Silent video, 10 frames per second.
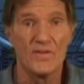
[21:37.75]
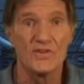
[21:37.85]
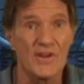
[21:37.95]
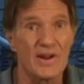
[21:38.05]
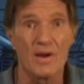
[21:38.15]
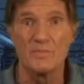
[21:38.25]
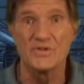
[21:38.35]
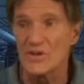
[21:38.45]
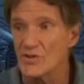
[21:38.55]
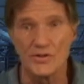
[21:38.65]
set
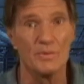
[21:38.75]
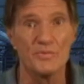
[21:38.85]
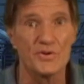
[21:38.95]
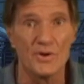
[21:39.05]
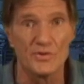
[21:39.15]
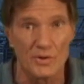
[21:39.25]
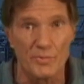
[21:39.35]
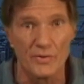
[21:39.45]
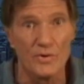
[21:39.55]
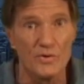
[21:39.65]
up systems to
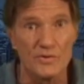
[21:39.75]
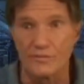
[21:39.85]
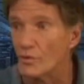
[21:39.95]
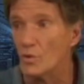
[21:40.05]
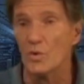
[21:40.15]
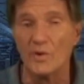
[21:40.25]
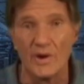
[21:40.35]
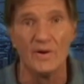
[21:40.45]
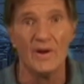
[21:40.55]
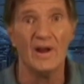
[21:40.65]
produce food
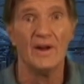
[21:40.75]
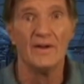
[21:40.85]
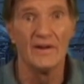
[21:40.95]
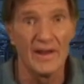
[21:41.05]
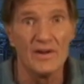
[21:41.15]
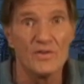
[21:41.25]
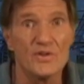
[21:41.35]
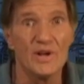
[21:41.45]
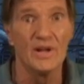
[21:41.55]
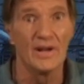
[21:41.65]
and
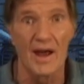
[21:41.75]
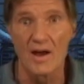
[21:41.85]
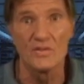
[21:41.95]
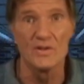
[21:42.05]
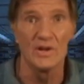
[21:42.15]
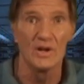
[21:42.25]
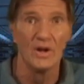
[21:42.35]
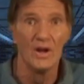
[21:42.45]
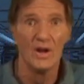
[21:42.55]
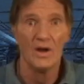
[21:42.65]
energy and housing.